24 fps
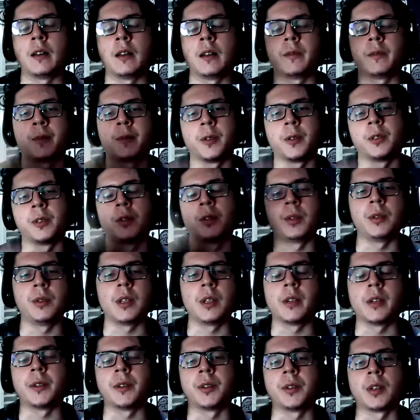for 2
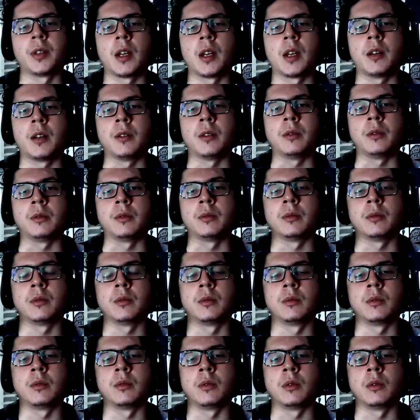years now
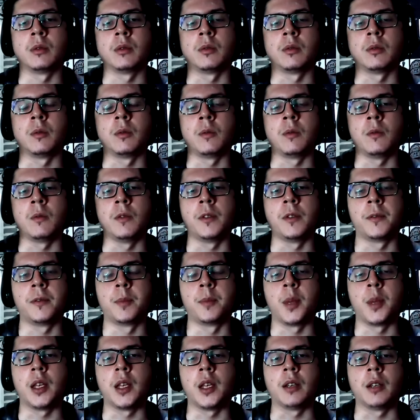we've
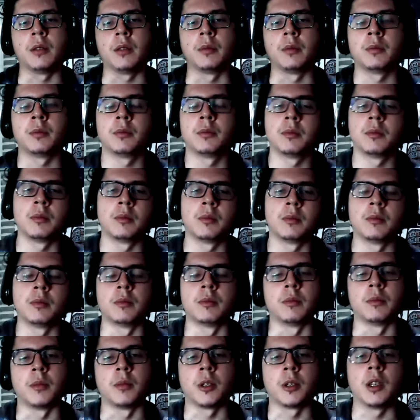been
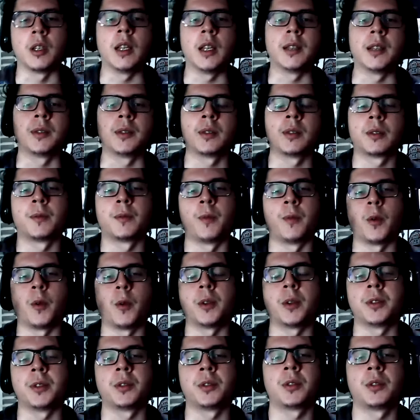more or less
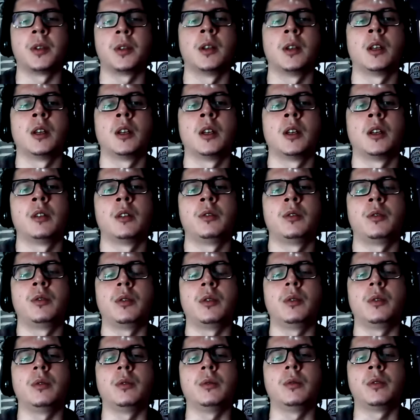forced
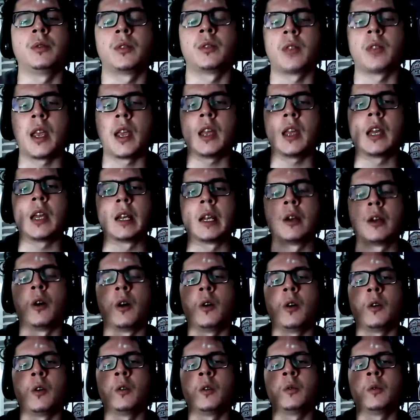to stay at
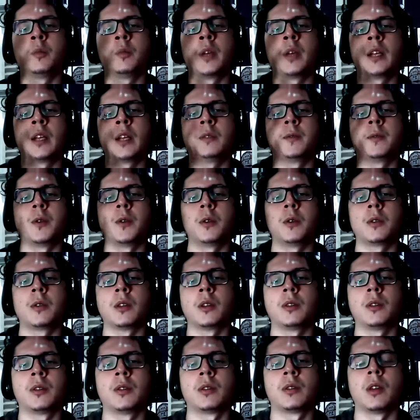home and
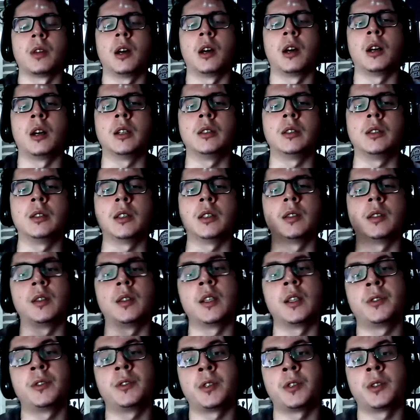focus on the
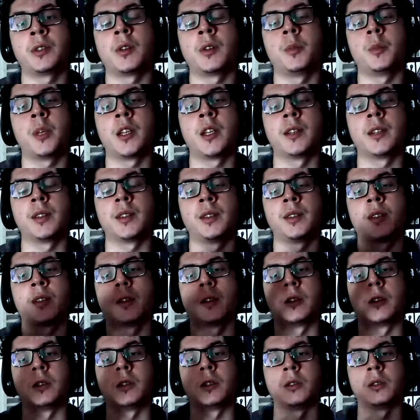digital because it's
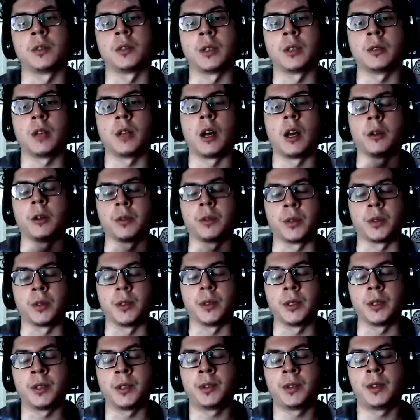our
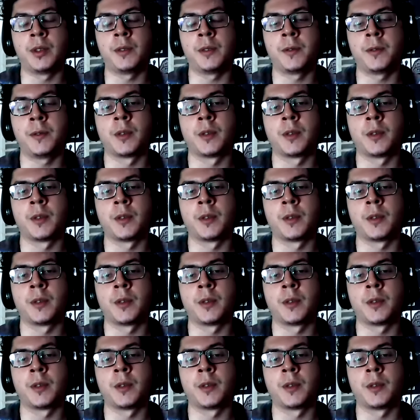alternative.